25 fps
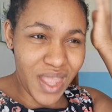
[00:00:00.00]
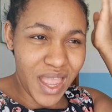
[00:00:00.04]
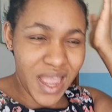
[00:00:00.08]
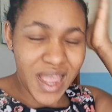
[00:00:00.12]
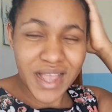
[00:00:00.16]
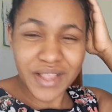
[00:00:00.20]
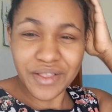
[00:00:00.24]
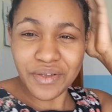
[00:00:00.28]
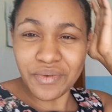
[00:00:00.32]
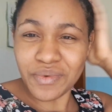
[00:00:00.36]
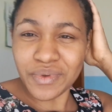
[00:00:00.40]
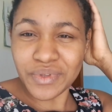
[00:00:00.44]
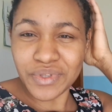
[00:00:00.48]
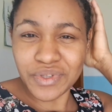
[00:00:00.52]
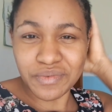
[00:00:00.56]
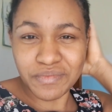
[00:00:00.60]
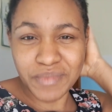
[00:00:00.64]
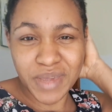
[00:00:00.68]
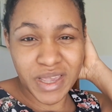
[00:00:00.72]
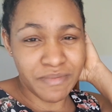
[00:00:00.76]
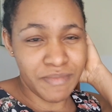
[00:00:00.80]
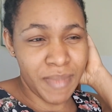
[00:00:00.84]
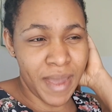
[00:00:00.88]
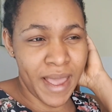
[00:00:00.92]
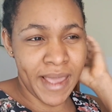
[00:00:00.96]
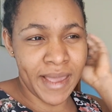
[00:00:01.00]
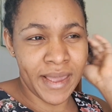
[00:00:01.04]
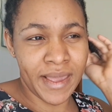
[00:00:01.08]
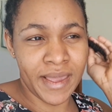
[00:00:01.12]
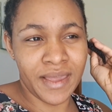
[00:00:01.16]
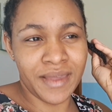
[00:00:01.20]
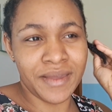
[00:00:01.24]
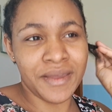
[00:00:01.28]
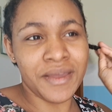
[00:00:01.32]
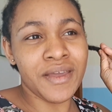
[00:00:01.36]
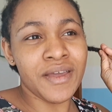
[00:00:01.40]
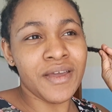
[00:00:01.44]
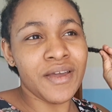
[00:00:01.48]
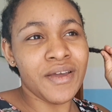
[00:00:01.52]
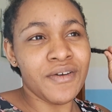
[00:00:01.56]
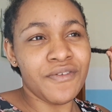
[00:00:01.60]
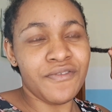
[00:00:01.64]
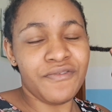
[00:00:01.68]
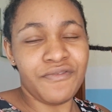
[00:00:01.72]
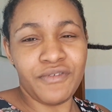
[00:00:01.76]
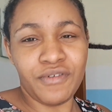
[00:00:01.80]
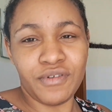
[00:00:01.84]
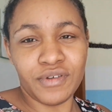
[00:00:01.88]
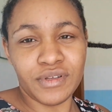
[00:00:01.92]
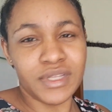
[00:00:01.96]
I don't want to make my hair
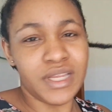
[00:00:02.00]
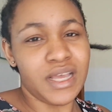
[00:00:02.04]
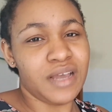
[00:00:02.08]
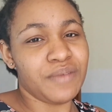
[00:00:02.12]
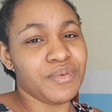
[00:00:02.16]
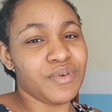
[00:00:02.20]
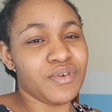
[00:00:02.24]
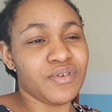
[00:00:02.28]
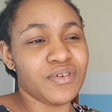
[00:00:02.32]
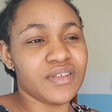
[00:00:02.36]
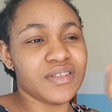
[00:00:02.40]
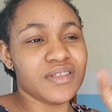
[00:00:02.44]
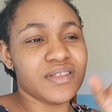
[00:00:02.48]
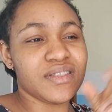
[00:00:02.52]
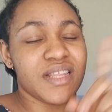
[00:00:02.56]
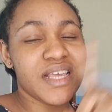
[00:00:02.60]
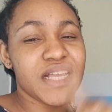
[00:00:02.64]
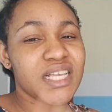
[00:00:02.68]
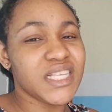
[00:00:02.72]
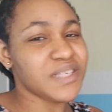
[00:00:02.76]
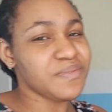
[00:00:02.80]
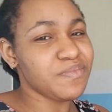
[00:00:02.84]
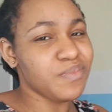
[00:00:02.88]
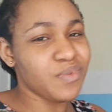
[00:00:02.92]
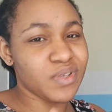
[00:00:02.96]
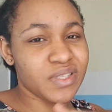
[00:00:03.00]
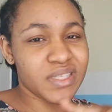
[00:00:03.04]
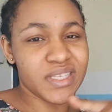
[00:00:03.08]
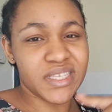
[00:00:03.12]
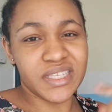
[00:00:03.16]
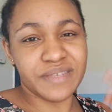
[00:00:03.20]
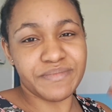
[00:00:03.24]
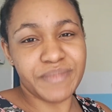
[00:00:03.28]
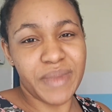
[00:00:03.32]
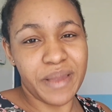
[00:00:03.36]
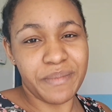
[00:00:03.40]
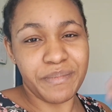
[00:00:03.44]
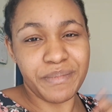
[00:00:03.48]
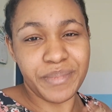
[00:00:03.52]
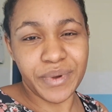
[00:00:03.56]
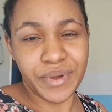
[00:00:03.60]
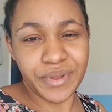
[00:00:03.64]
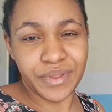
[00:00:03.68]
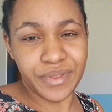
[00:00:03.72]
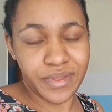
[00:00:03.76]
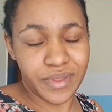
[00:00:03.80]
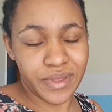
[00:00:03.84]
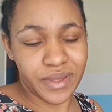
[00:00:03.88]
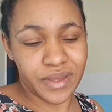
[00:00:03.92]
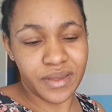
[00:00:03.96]
for now, because next month is my
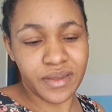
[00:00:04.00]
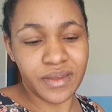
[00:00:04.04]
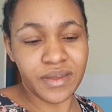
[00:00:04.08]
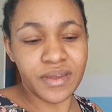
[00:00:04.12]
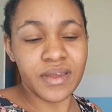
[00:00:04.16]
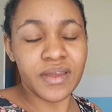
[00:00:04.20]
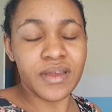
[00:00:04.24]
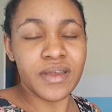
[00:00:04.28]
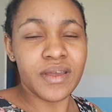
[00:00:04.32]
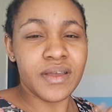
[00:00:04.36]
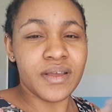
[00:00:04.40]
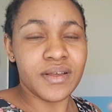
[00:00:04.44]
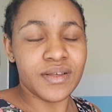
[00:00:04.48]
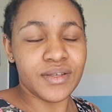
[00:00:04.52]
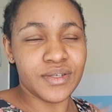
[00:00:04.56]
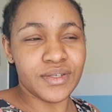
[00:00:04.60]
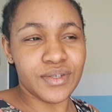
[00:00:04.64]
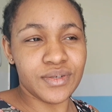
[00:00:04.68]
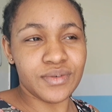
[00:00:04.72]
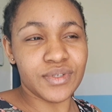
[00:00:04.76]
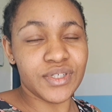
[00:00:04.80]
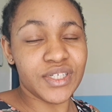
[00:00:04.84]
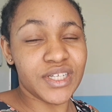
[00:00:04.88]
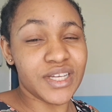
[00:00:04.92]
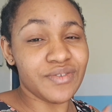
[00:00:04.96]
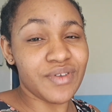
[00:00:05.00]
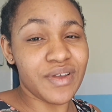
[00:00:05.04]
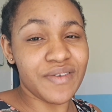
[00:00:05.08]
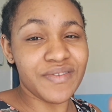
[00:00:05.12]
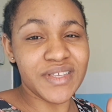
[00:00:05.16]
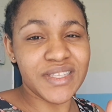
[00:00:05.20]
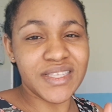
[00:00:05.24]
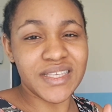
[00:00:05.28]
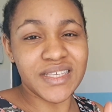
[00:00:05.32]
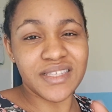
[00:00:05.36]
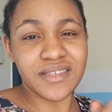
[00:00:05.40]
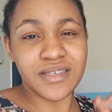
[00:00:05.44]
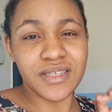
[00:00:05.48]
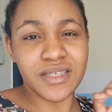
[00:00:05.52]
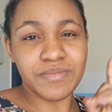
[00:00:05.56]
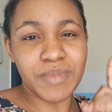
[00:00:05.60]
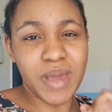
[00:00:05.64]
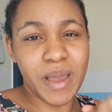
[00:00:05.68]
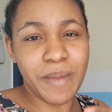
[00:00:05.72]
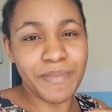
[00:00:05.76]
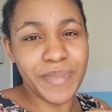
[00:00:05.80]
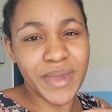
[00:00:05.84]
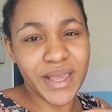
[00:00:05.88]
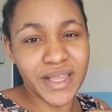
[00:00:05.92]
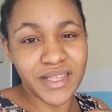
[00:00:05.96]
birthday. So January sixth is my
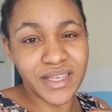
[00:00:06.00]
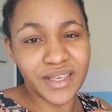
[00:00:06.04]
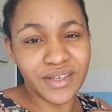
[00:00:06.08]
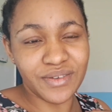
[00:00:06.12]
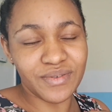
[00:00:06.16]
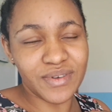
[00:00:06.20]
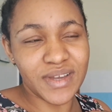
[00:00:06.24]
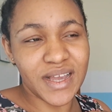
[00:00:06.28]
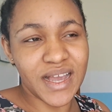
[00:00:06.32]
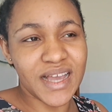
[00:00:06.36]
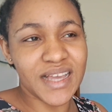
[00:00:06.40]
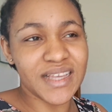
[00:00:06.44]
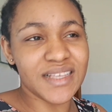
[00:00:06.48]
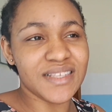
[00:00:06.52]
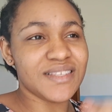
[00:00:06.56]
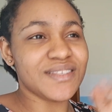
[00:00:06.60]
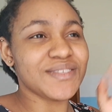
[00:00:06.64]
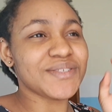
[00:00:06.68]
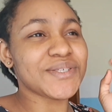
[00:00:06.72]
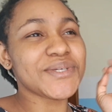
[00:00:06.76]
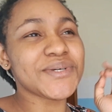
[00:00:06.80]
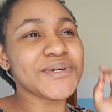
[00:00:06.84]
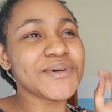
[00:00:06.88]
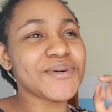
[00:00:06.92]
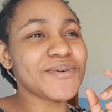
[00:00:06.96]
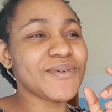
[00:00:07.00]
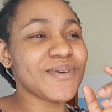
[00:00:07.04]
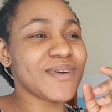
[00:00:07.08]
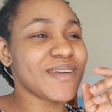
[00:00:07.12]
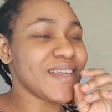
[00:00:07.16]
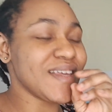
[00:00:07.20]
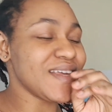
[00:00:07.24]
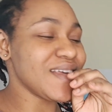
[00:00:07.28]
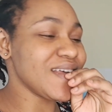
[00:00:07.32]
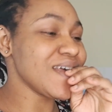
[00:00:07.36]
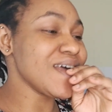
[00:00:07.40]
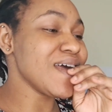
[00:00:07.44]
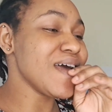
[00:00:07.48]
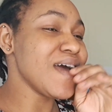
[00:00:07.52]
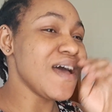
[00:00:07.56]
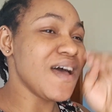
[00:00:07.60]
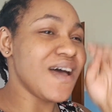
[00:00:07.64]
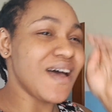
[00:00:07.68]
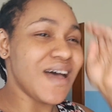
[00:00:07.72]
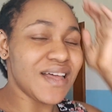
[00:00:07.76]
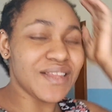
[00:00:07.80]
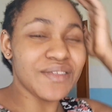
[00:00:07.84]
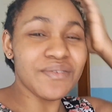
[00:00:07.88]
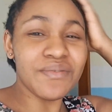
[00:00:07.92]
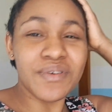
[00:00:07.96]
birthday, you guys. So
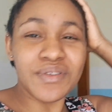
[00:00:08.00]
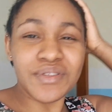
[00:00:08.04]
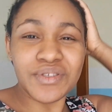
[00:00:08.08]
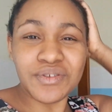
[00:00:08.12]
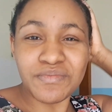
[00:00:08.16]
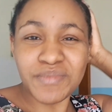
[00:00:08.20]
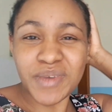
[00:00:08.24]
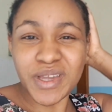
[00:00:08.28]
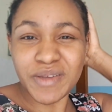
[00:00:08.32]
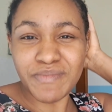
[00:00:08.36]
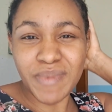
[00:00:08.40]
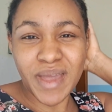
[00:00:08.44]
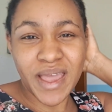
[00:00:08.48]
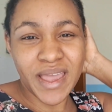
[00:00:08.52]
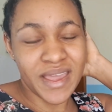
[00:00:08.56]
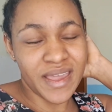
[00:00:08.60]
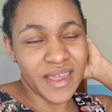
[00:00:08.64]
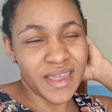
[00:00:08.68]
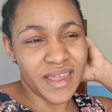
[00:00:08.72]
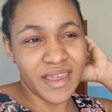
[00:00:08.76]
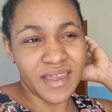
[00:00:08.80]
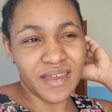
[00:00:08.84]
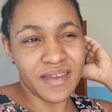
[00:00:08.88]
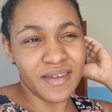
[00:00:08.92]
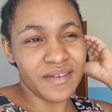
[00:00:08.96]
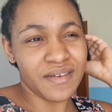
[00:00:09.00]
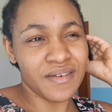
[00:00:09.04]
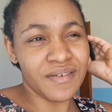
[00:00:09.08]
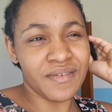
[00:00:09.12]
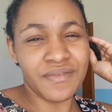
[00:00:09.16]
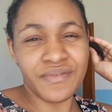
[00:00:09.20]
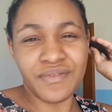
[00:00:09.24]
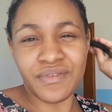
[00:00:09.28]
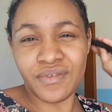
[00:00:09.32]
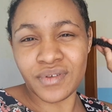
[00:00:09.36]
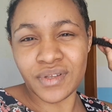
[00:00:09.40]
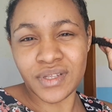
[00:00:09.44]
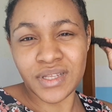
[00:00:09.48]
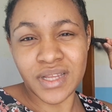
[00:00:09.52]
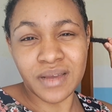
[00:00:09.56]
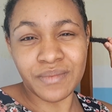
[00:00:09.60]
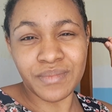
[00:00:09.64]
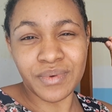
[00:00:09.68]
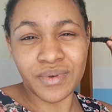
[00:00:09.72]
I don't want to make my hair for now,